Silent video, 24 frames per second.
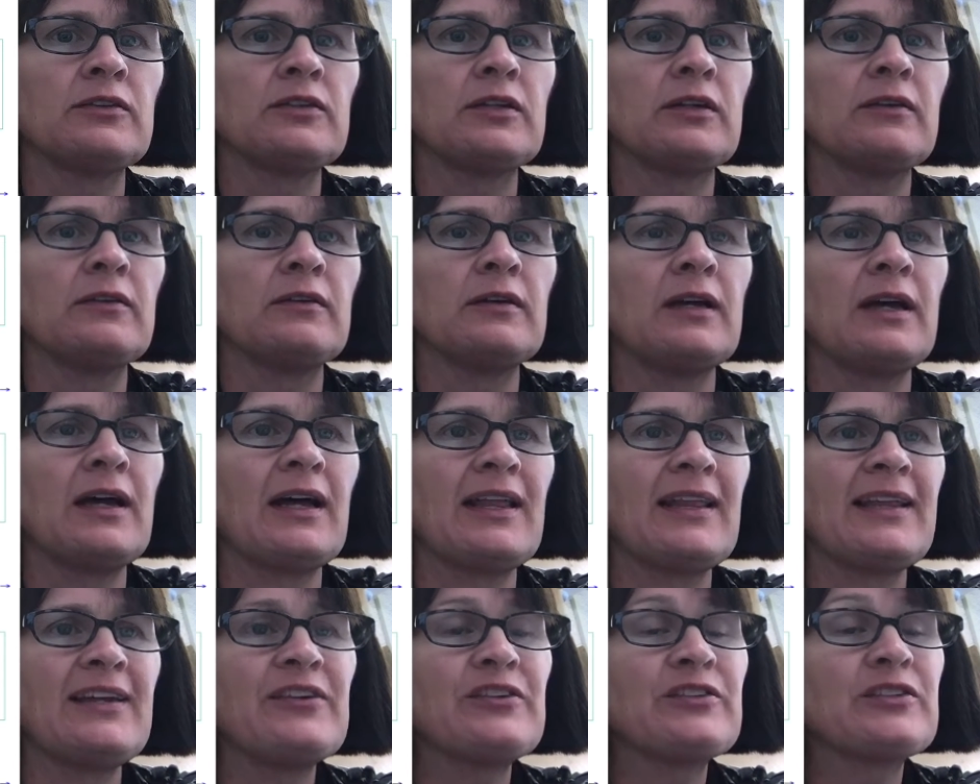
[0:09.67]
So
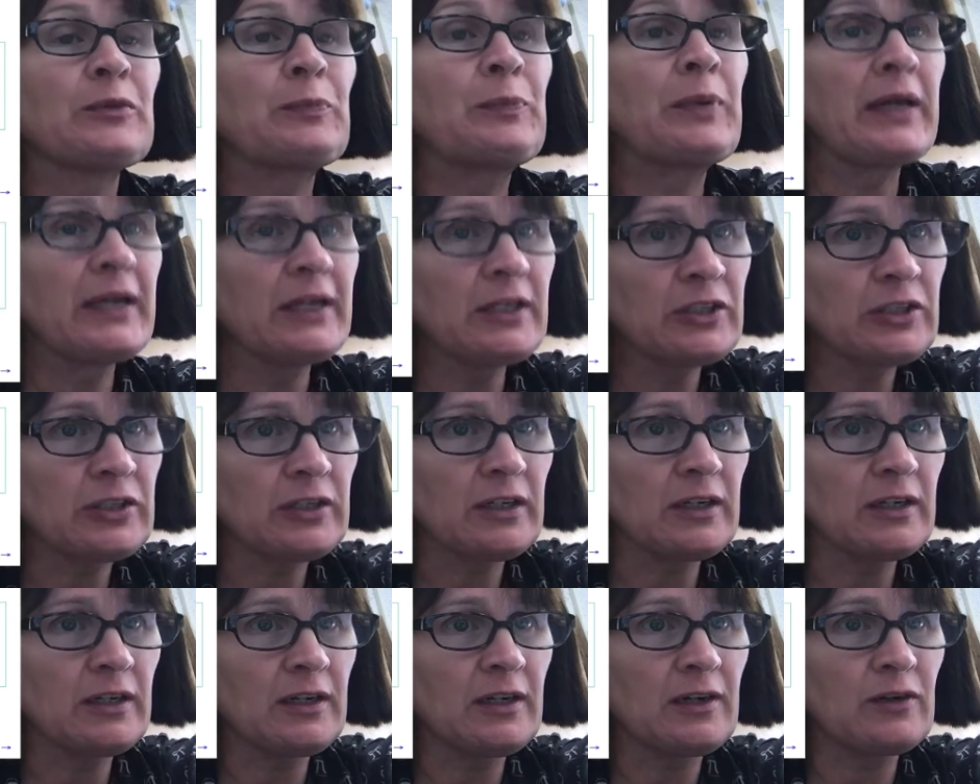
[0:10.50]
here's a
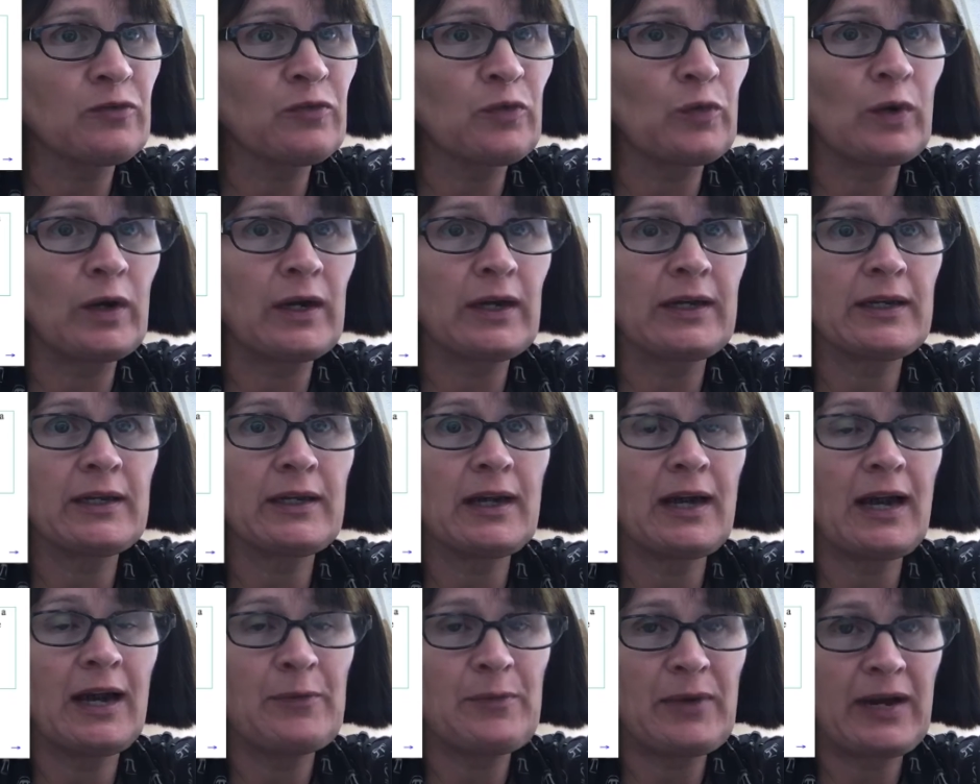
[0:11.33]
picture of what
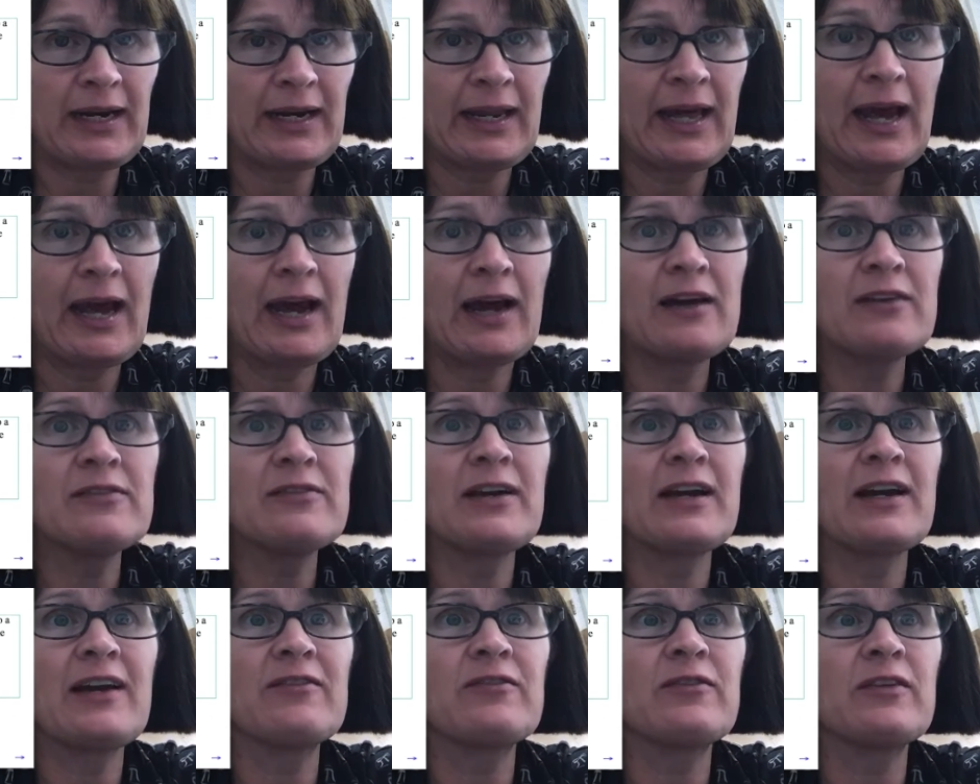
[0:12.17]
I might have.
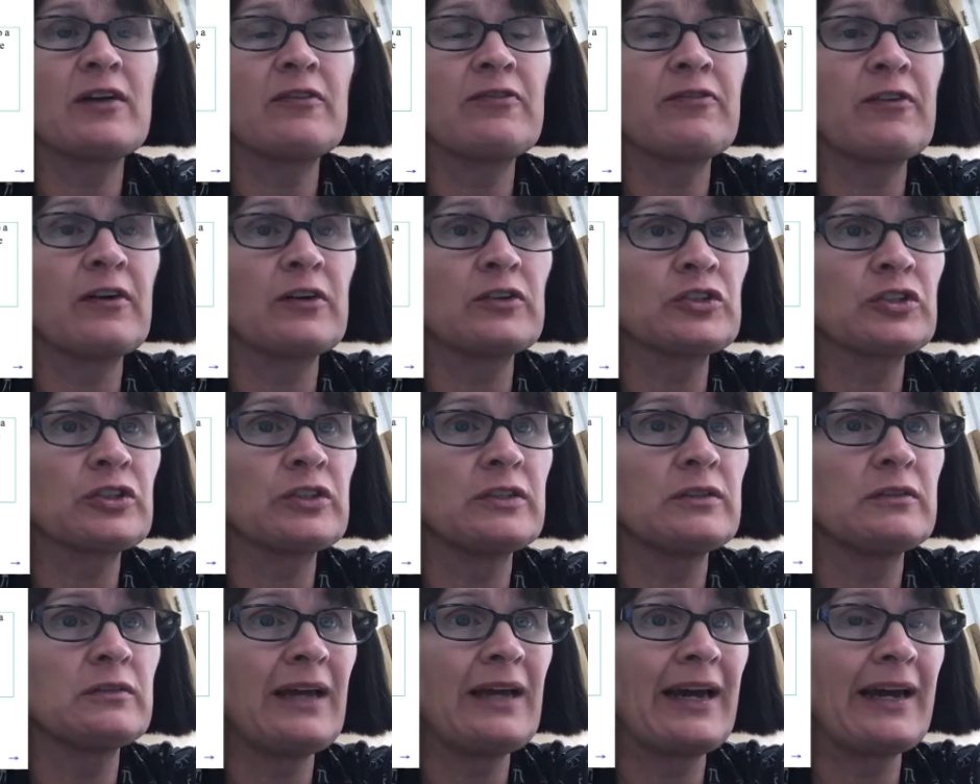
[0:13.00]
I have a
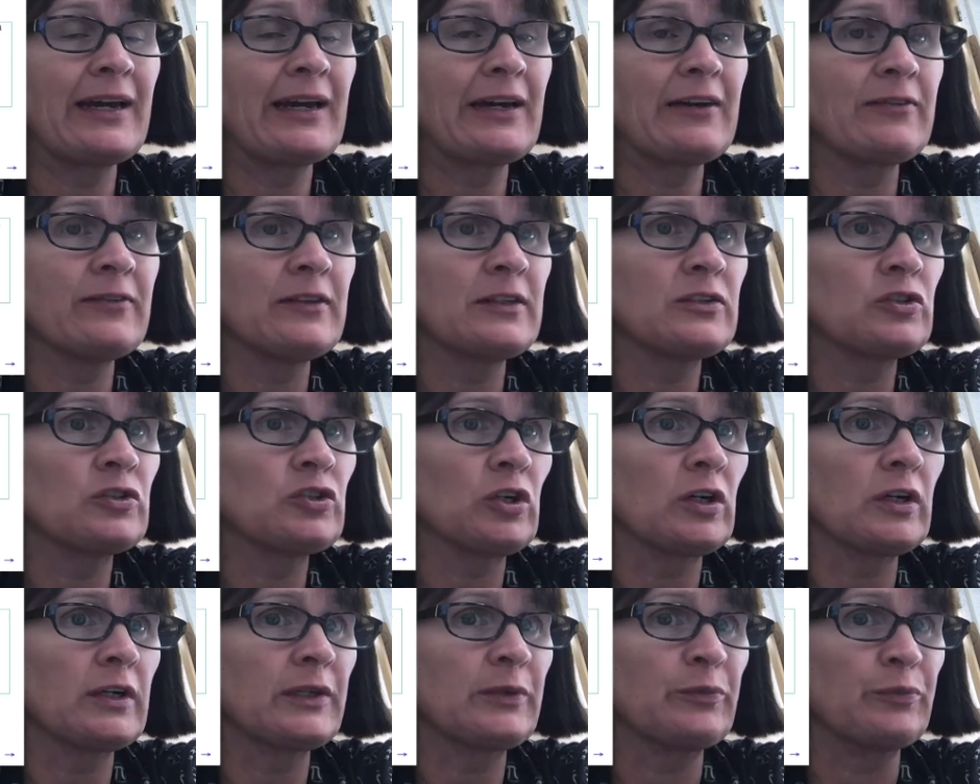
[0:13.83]
function f that's
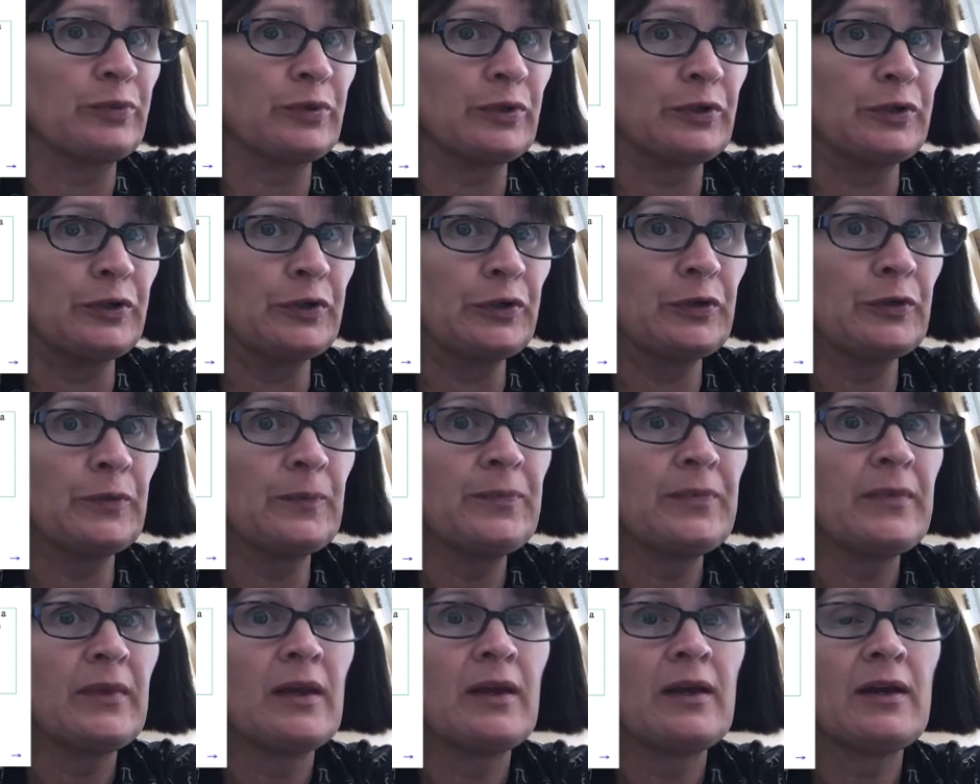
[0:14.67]
drawn in blue,
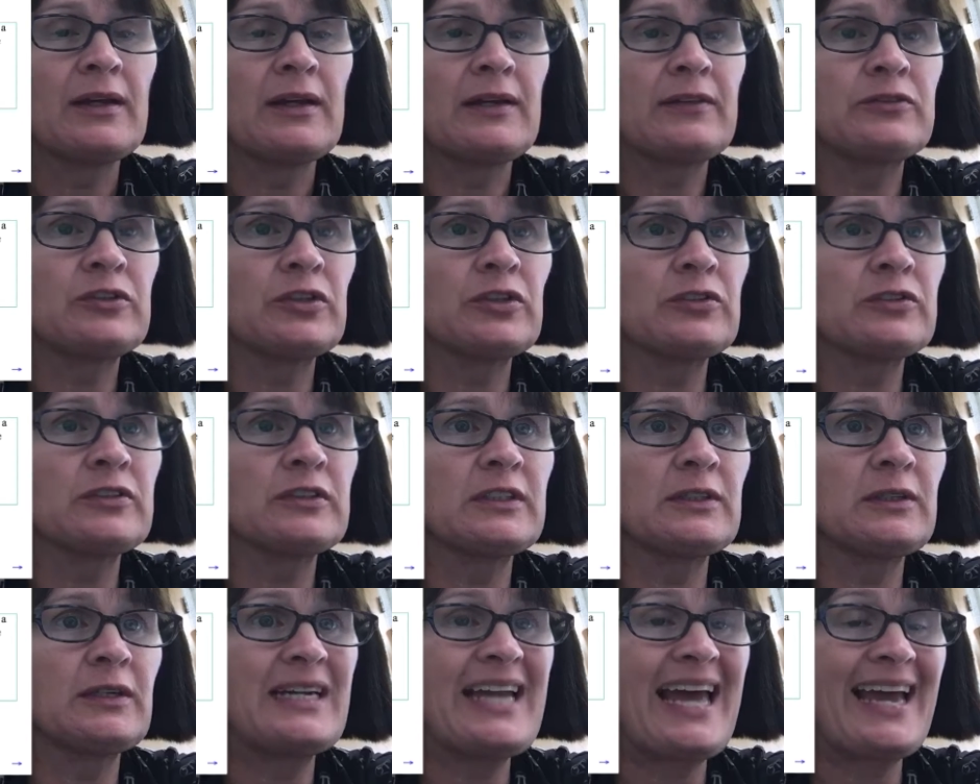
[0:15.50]
and I've
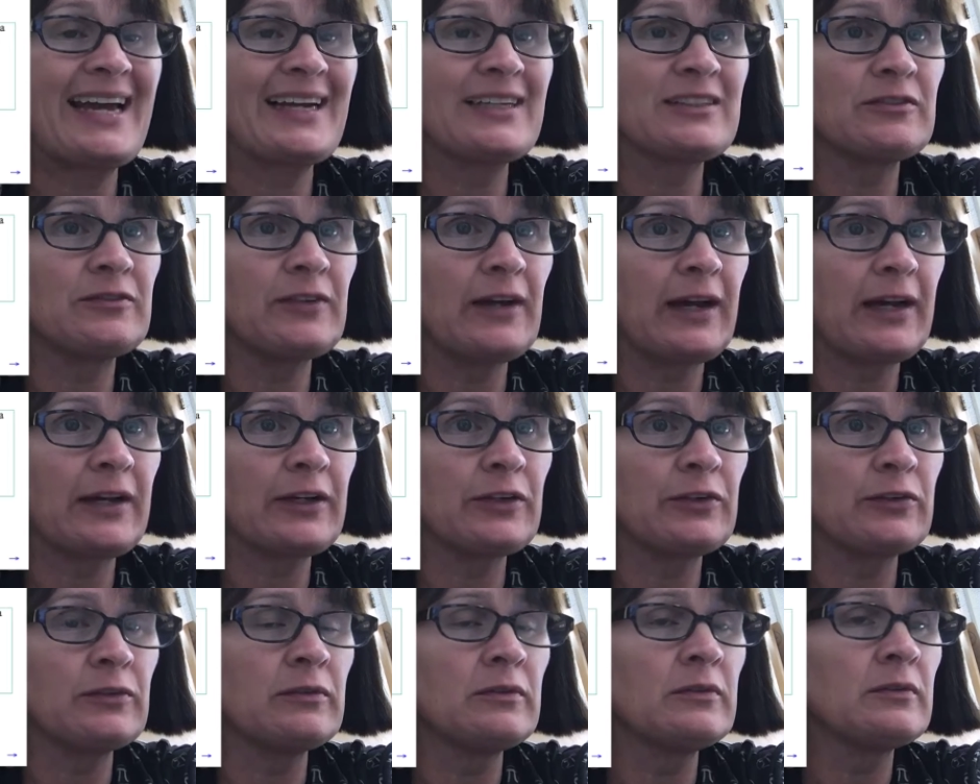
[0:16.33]
chosen an x
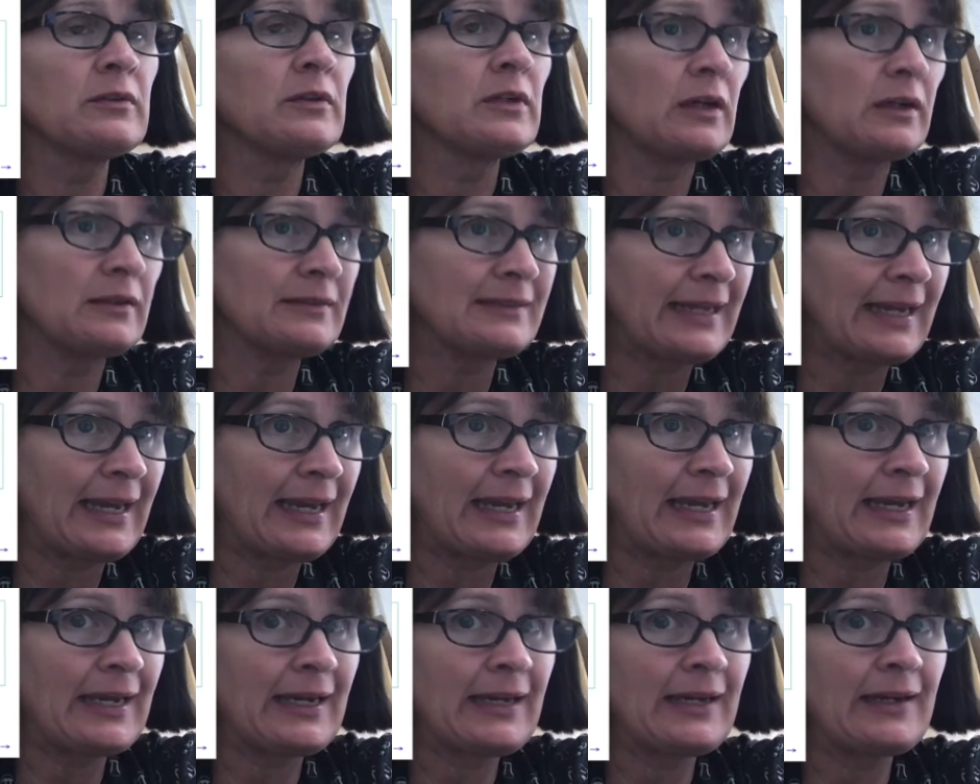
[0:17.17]
value called
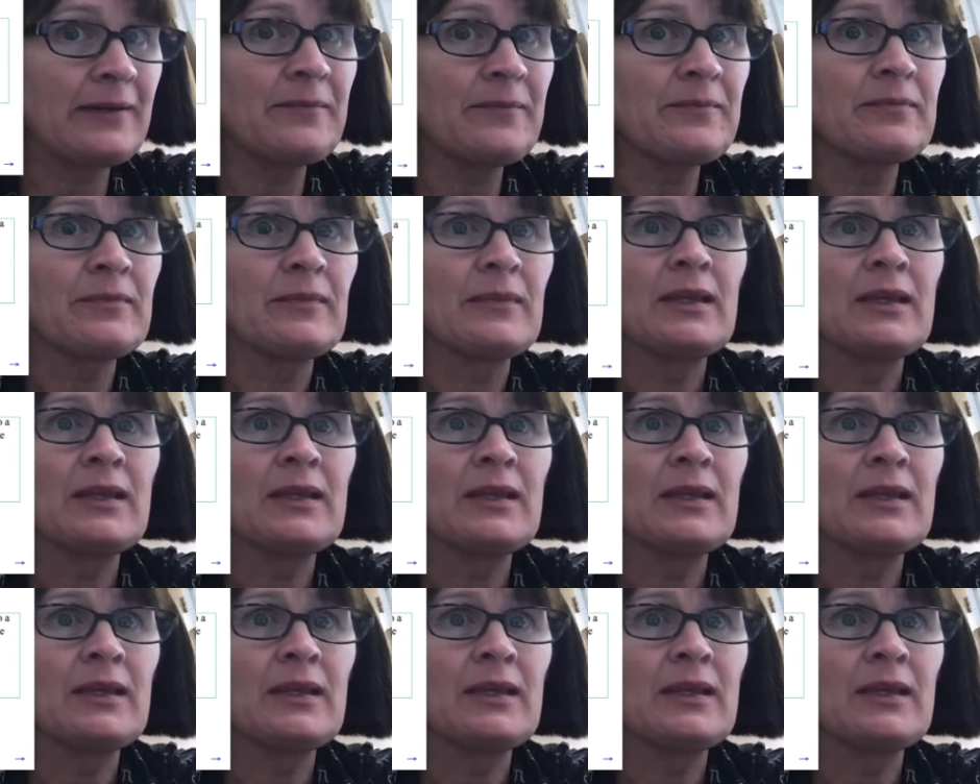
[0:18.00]
a.